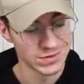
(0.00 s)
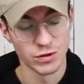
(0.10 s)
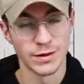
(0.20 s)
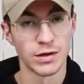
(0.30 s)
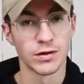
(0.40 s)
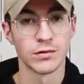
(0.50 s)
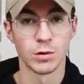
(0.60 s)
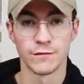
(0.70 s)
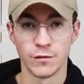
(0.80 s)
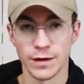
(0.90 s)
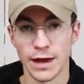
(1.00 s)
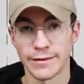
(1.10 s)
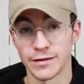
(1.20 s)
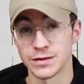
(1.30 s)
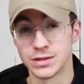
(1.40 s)
You're probably not gonna to want to fork out
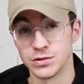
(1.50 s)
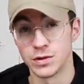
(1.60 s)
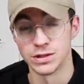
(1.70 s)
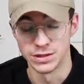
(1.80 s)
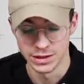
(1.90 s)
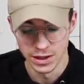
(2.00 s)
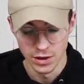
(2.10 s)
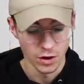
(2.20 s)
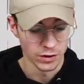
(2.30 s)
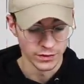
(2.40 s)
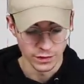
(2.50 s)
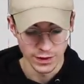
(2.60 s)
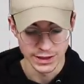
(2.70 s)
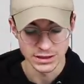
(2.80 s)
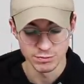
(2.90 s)
another 200 on
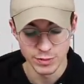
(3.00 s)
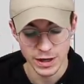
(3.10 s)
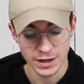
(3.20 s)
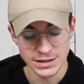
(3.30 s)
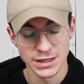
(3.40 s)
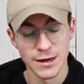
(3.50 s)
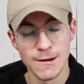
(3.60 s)
this, but